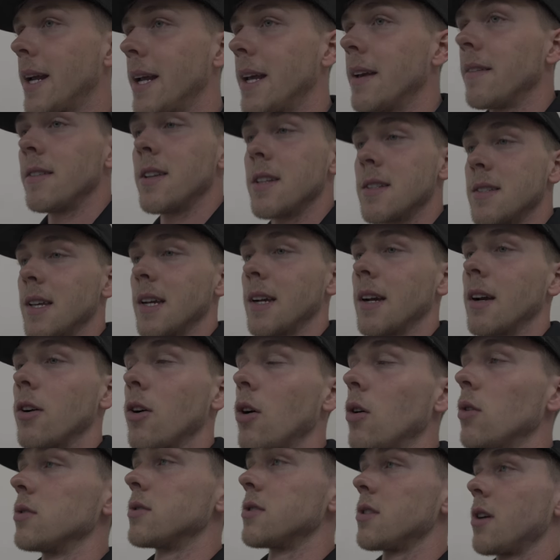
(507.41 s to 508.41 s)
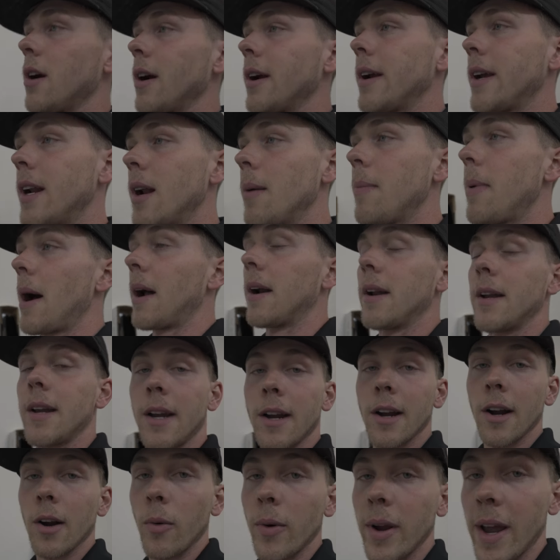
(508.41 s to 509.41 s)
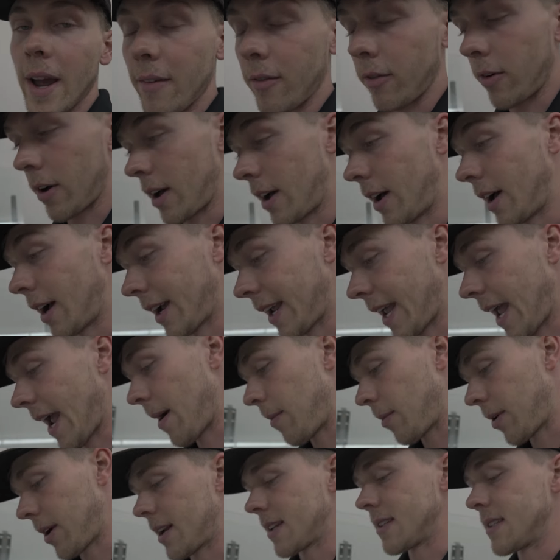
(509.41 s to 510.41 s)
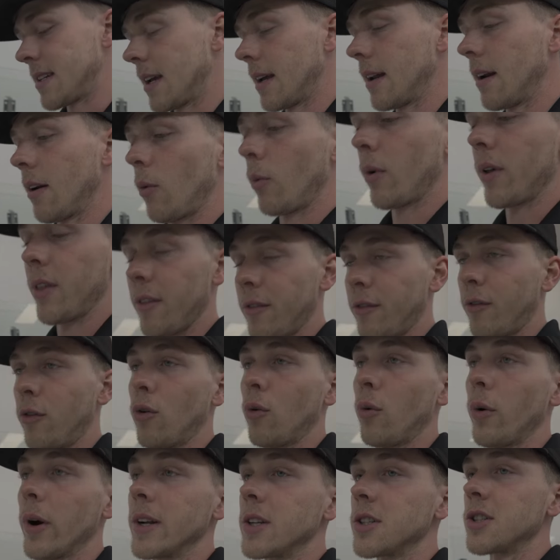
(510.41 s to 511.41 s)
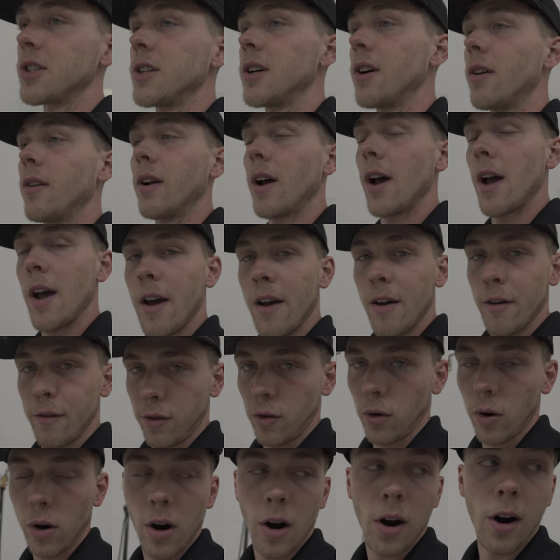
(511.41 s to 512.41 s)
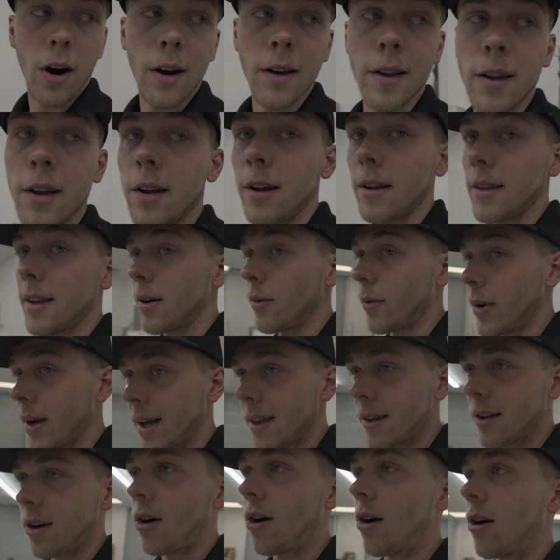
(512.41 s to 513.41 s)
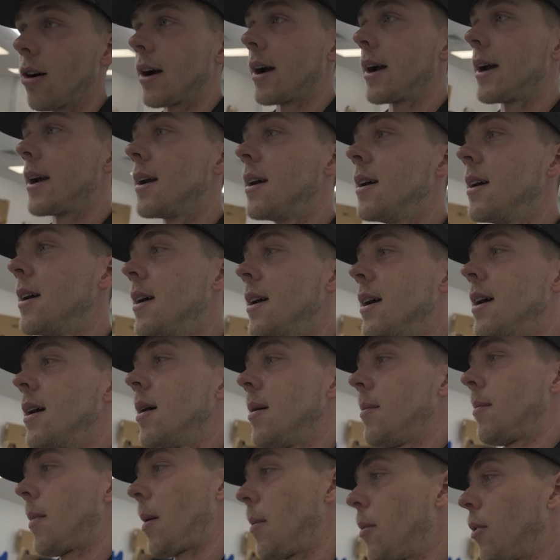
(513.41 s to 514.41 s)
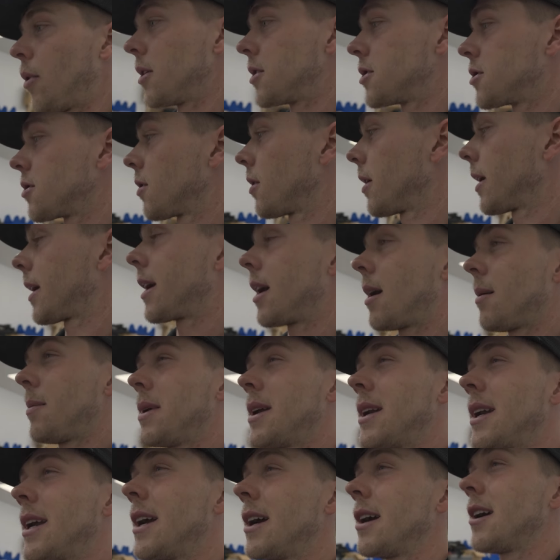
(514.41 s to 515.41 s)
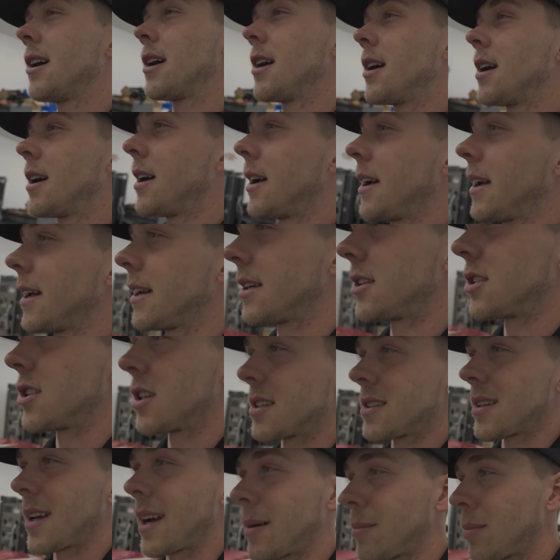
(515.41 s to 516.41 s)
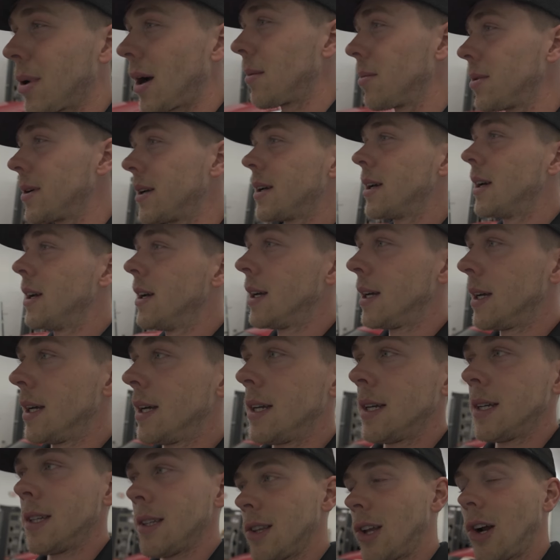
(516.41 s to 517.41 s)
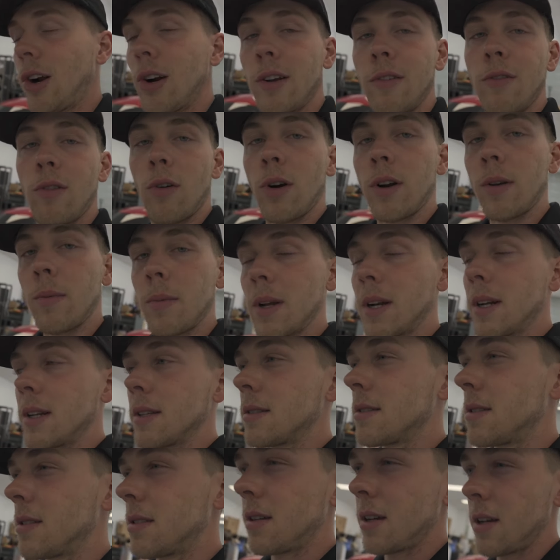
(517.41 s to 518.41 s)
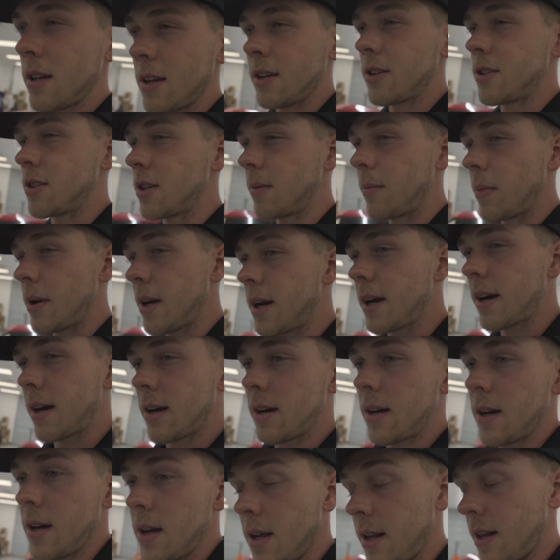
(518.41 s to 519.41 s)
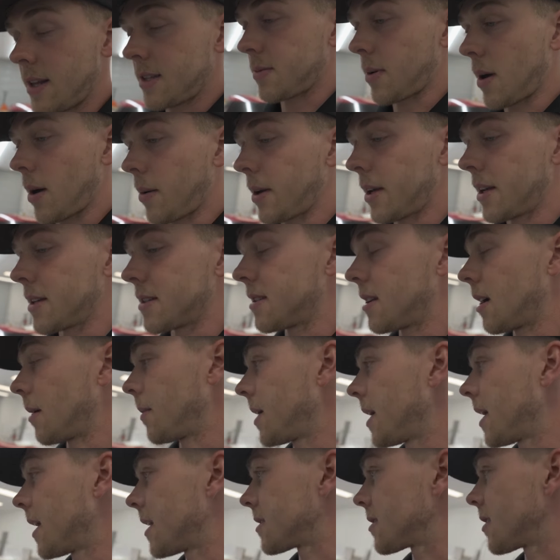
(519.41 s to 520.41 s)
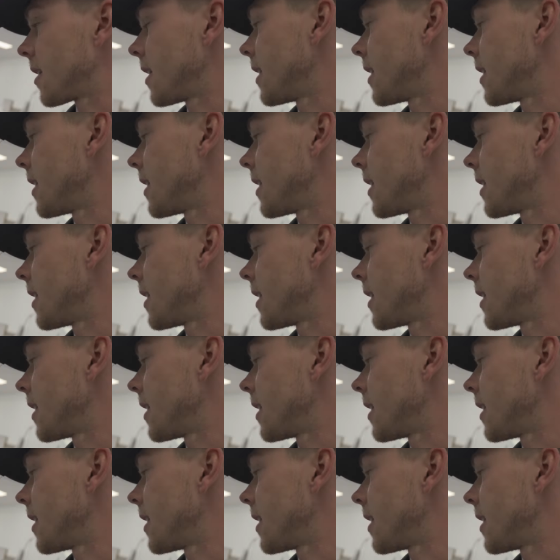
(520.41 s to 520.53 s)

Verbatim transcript: to give this thing a cold start, get up out of here. We have a Camry to tent with a full windshield, full car. Then we got the R8. My boy Troy come in here and just like probably 30, 40 minutes should be here. It's probably his dummy ass